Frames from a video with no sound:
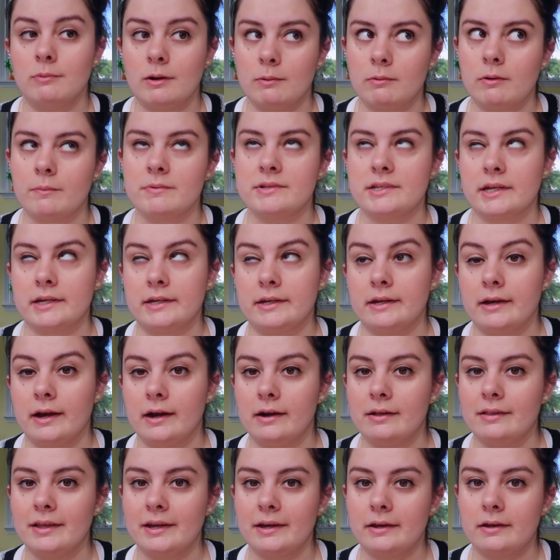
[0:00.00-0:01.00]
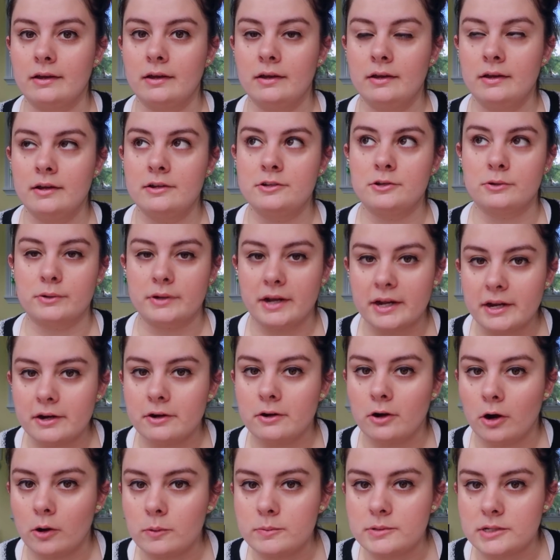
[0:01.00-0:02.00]
My mom was like, yeah, like, don't get
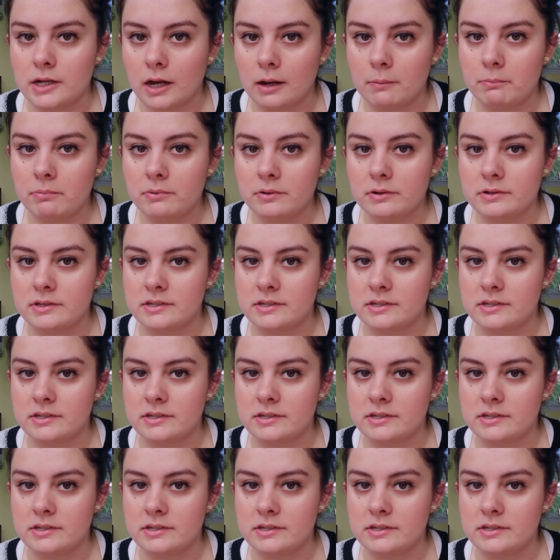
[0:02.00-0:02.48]
your hopes up.